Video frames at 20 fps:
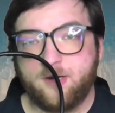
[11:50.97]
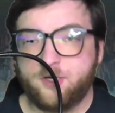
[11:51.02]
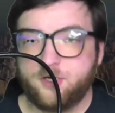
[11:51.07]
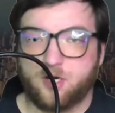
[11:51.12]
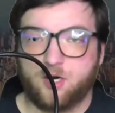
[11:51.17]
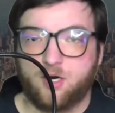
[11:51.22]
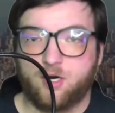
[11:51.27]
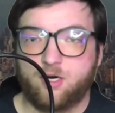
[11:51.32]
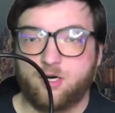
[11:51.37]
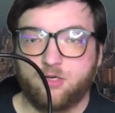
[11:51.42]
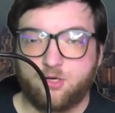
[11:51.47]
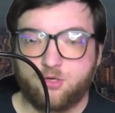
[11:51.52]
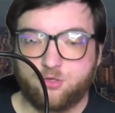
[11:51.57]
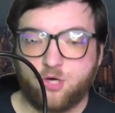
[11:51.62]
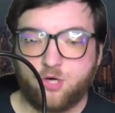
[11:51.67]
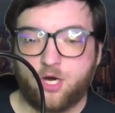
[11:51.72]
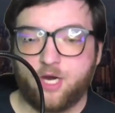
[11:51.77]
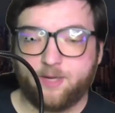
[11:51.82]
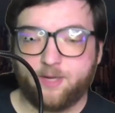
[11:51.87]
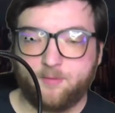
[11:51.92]
her, or
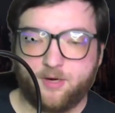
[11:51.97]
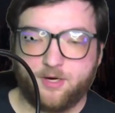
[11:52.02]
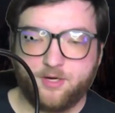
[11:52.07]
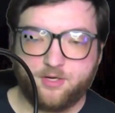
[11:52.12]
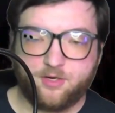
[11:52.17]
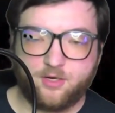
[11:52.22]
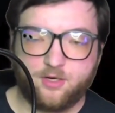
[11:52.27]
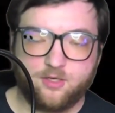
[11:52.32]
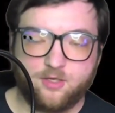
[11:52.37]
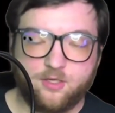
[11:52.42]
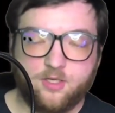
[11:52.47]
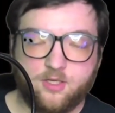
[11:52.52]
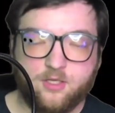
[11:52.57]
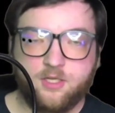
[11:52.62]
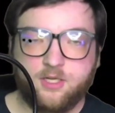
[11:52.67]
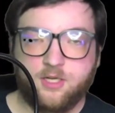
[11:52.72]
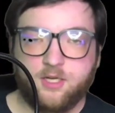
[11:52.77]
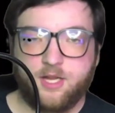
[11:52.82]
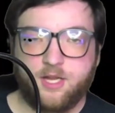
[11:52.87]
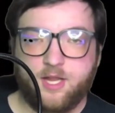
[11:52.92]
try to get married to her,
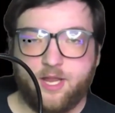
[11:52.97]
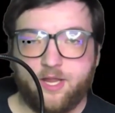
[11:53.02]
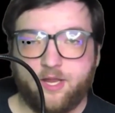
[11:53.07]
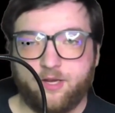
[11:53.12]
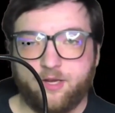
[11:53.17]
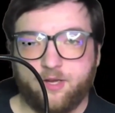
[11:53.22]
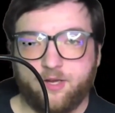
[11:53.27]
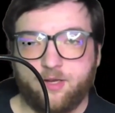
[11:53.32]
and uh,